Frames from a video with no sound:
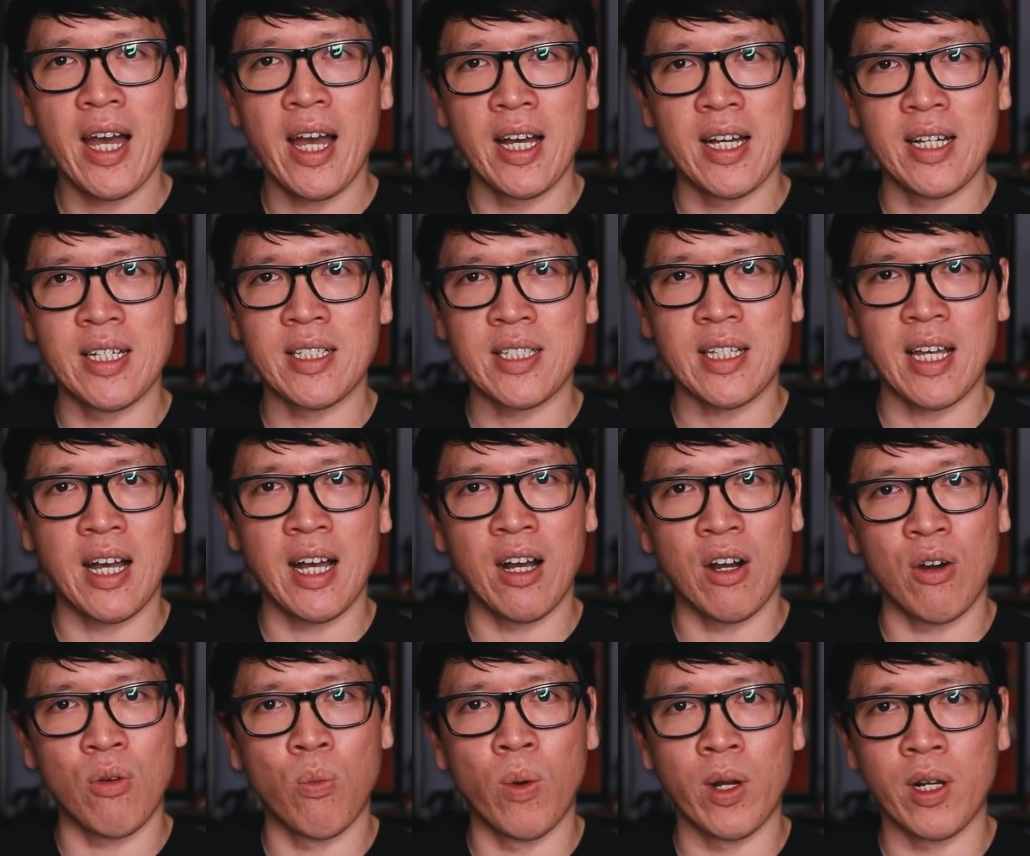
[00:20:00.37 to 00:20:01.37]
as
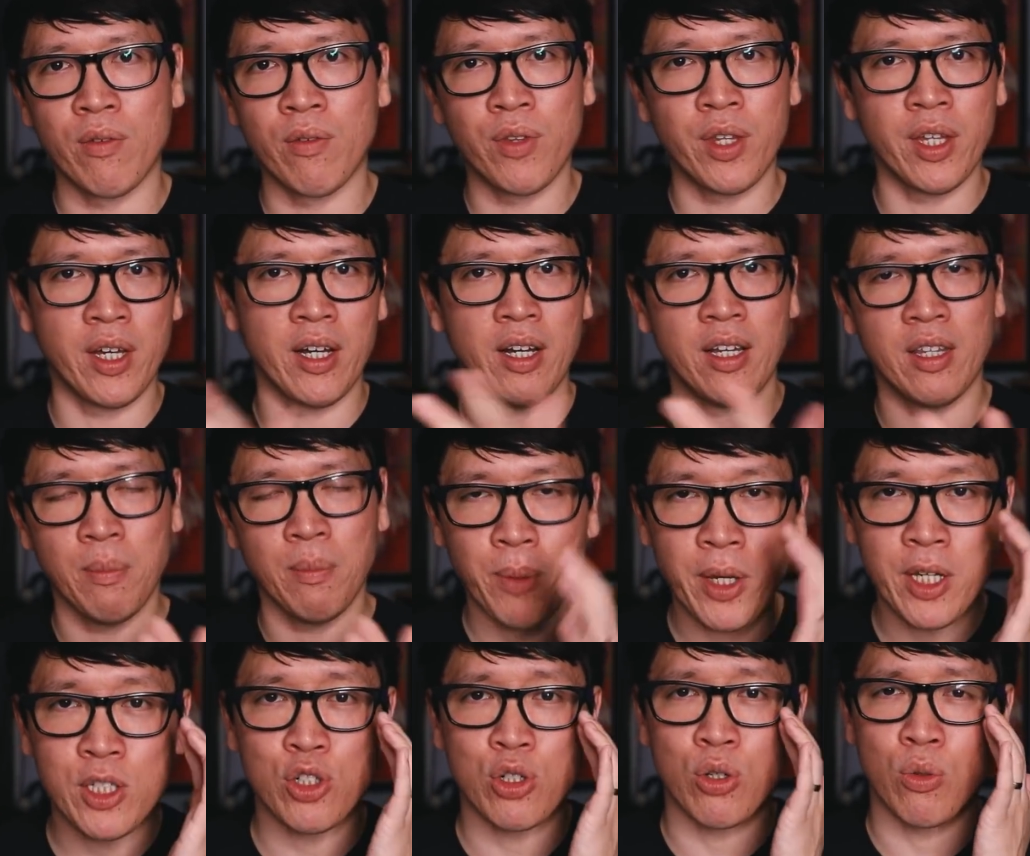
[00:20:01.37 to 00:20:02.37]
uh, one of the, the
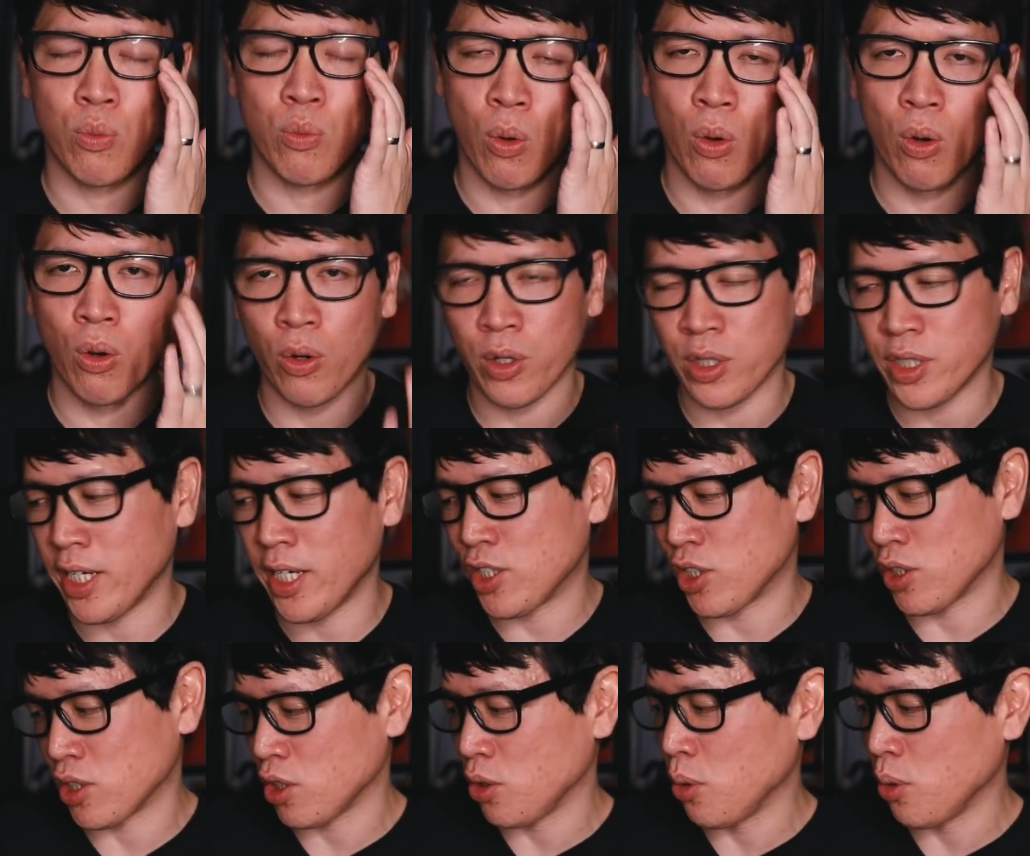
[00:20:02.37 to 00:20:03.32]
pitch or roll orientation.